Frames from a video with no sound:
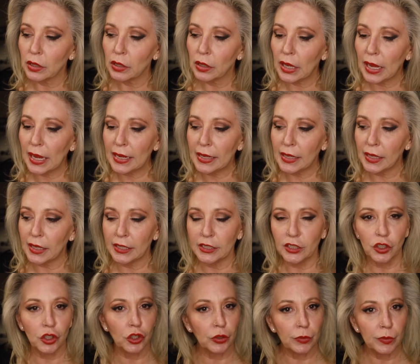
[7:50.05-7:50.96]
like
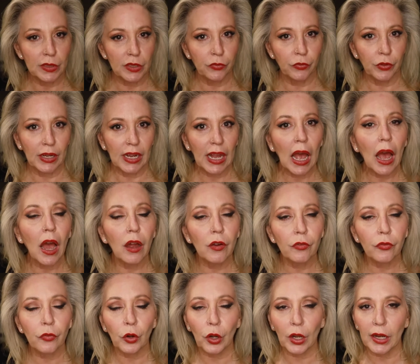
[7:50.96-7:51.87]
in terms of
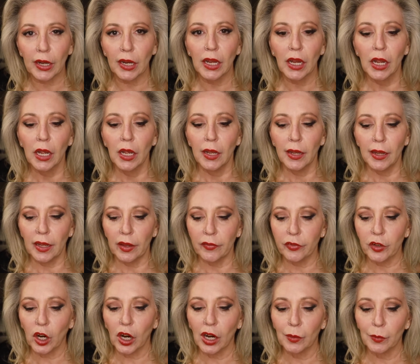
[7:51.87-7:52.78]
recovery,
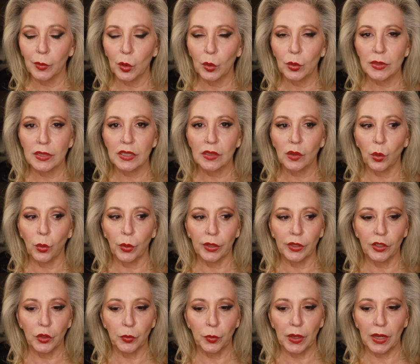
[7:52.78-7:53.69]
if Karma was
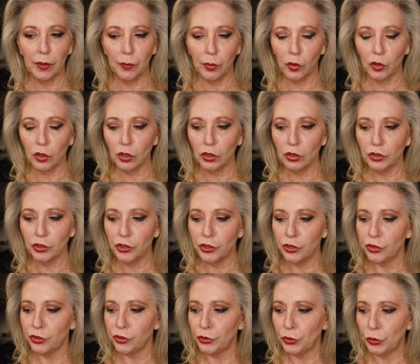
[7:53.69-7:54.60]
going to be able
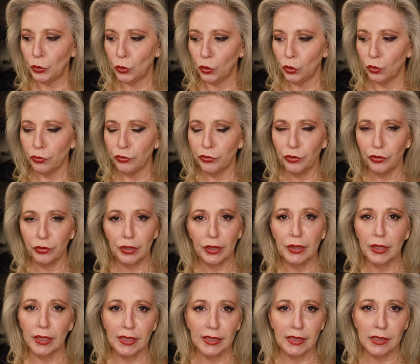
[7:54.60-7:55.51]
to do the
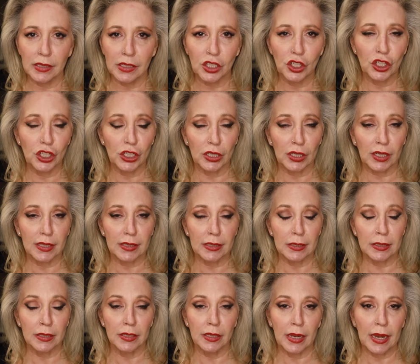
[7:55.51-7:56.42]
things that she
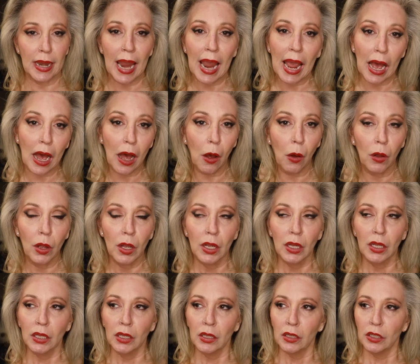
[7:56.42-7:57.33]
does now,
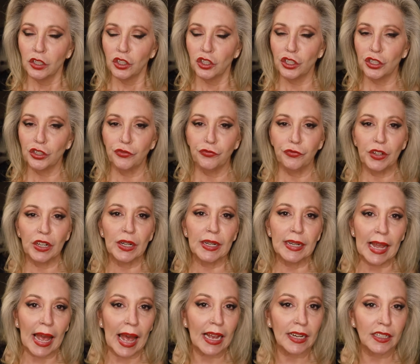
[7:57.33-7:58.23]
She's
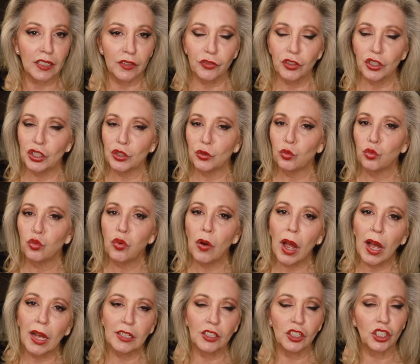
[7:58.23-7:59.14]
very active. She
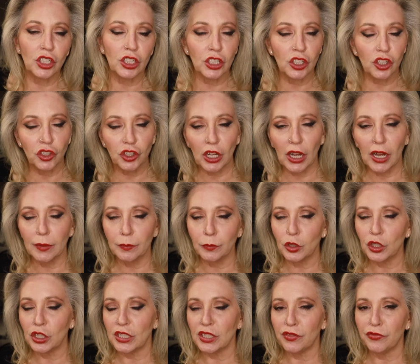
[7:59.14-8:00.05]
runs, she
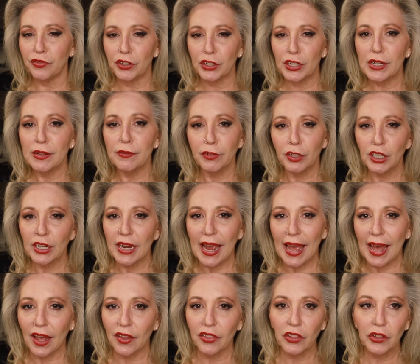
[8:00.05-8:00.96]
jumps, she's very,
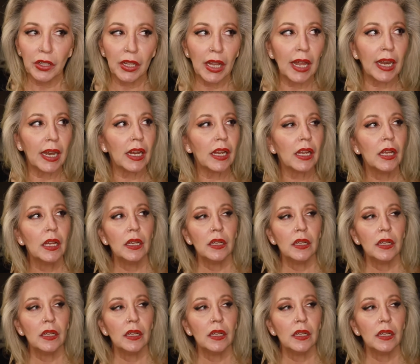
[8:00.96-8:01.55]
very athletic.